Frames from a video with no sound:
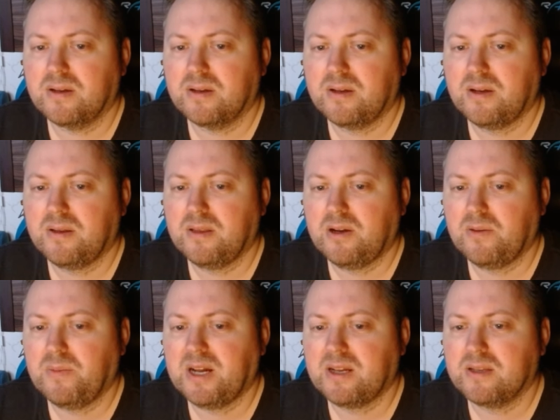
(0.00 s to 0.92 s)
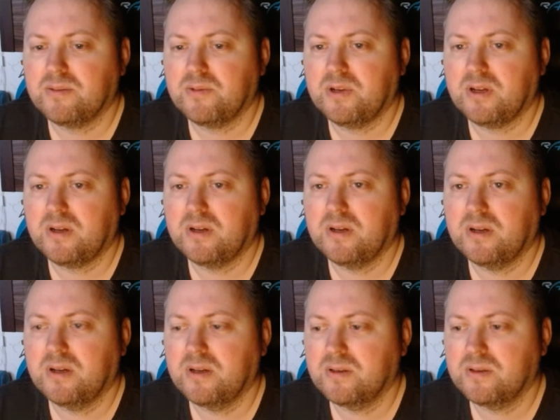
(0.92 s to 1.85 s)
yeah, now black is winning,
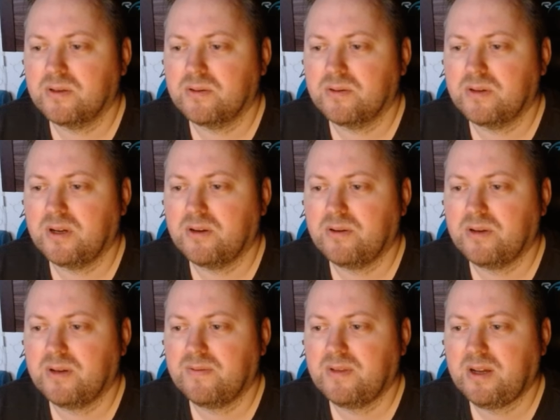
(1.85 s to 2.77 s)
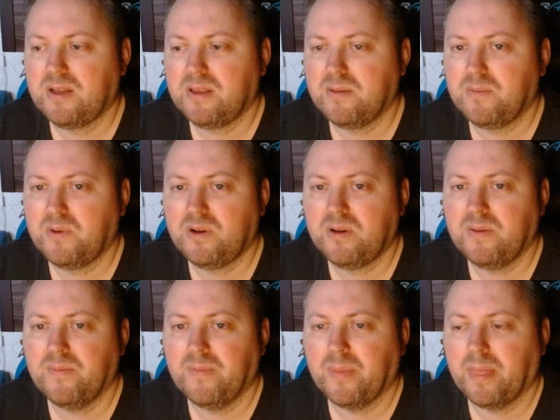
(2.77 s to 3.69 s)
so he could have taken the pawn.
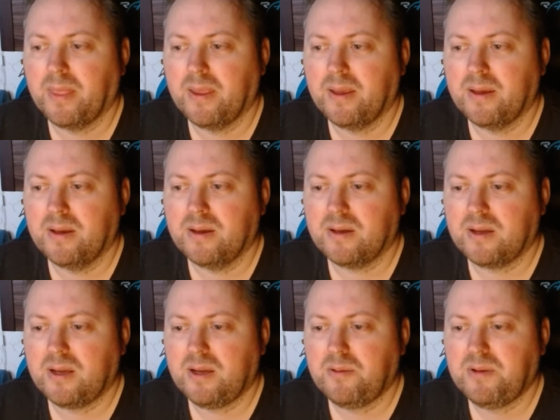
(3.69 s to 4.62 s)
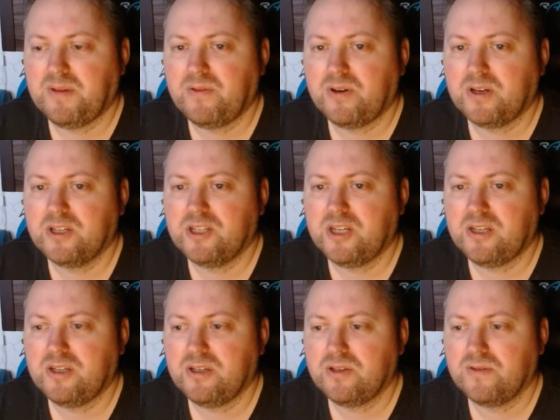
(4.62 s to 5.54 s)
He went for
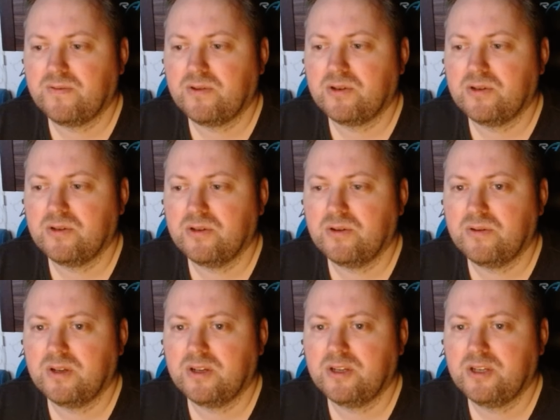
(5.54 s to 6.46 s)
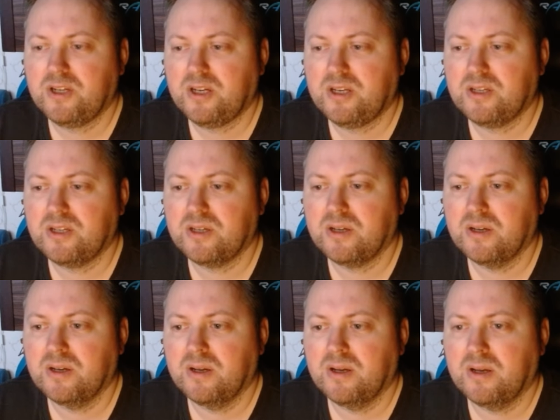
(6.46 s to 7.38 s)
exchanges, of course you don't exchange,
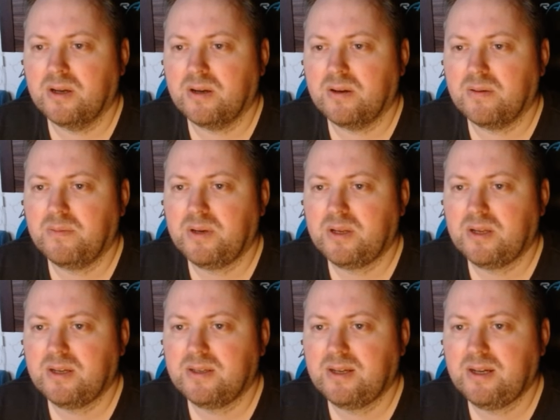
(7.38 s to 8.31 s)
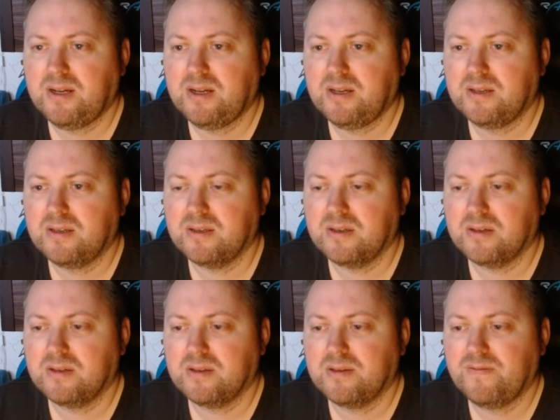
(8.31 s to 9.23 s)
but his king is
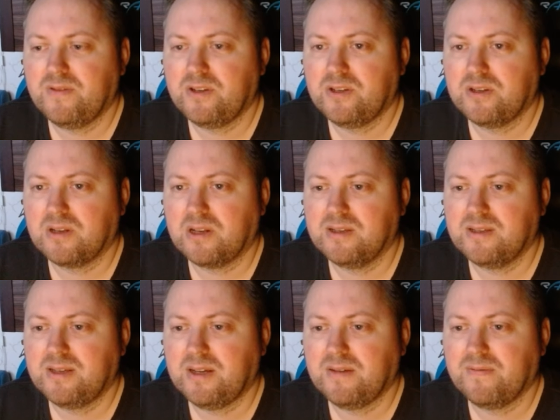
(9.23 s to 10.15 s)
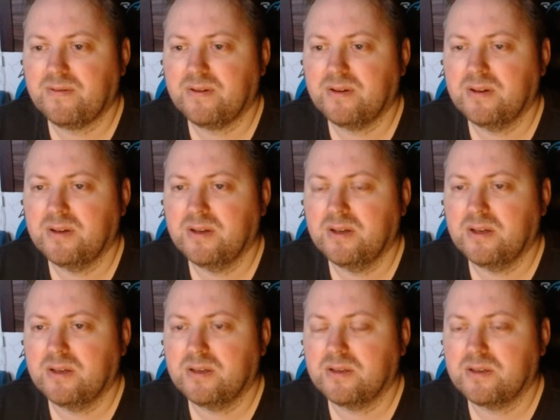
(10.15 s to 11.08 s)
sufficiently safe,
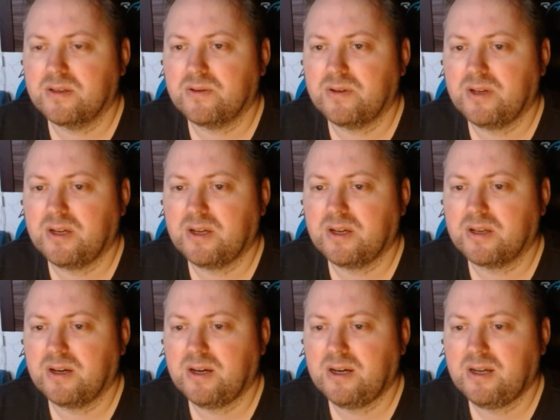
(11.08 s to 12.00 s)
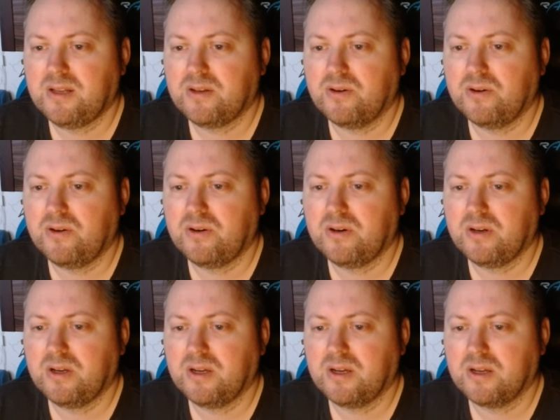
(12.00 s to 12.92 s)
so he can hide, or
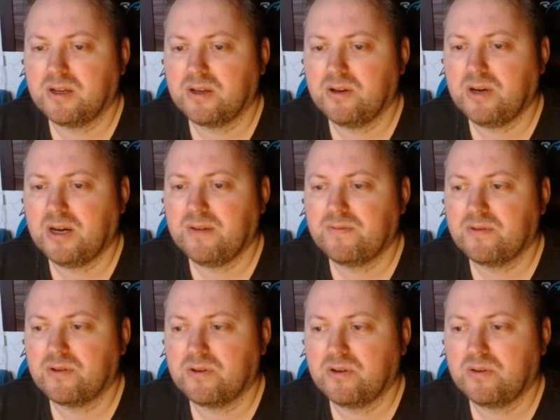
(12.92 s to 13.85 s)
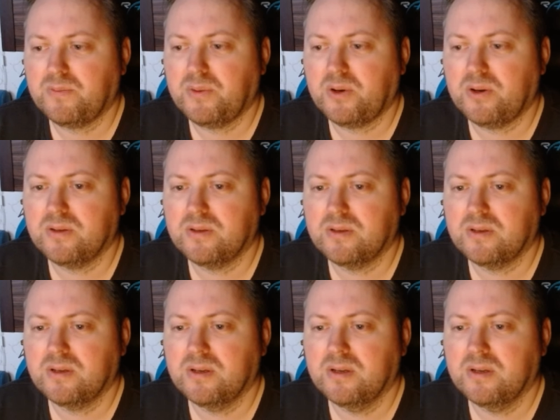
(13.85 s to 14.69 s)
he can go after your pawns.